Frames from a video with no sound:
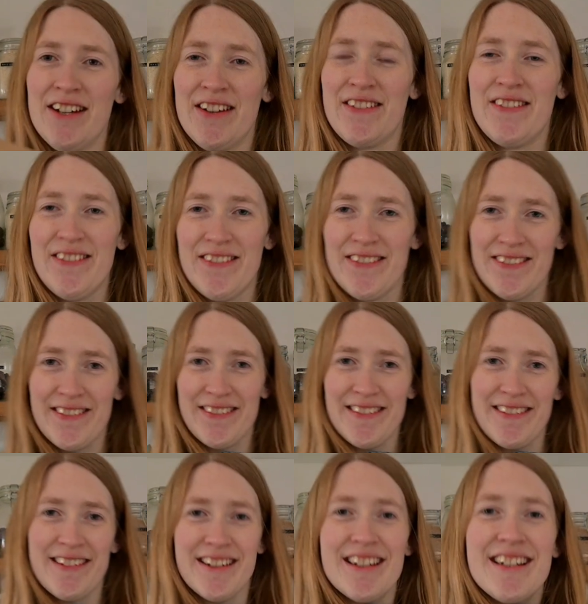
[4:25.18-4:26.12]

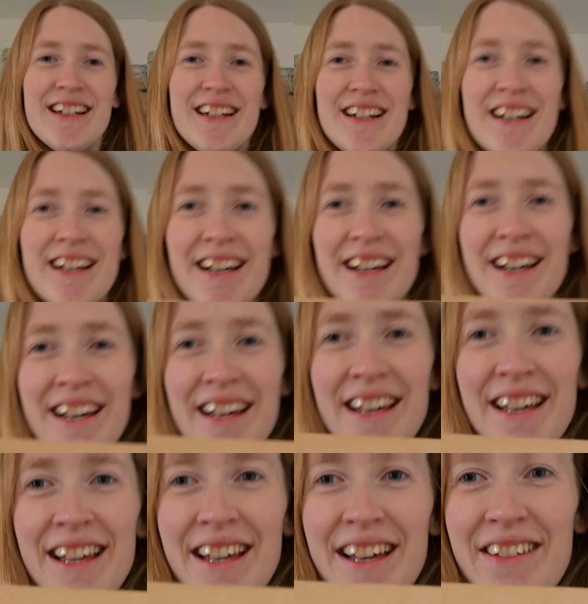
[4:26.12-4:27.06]
Oh,
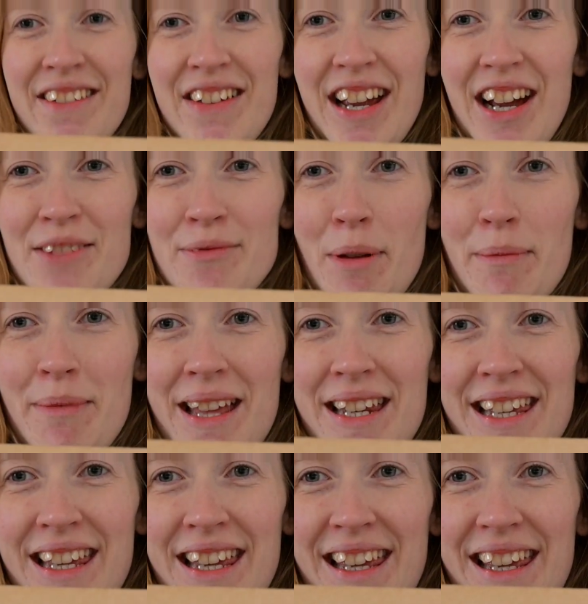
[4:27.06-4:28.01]
I got my
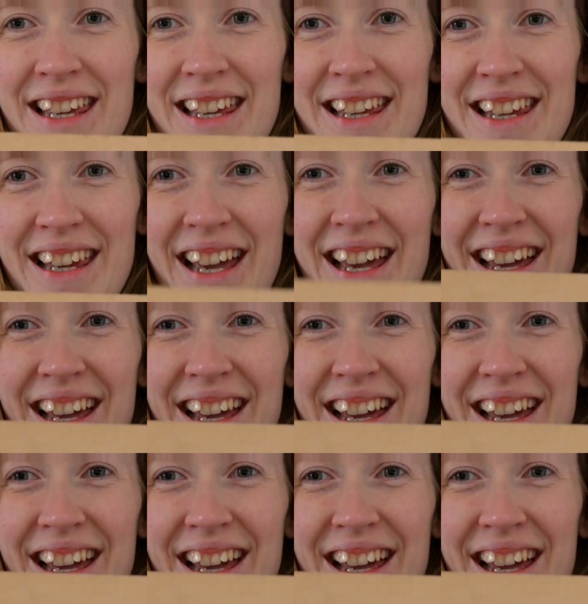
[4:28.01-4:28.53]
bedding.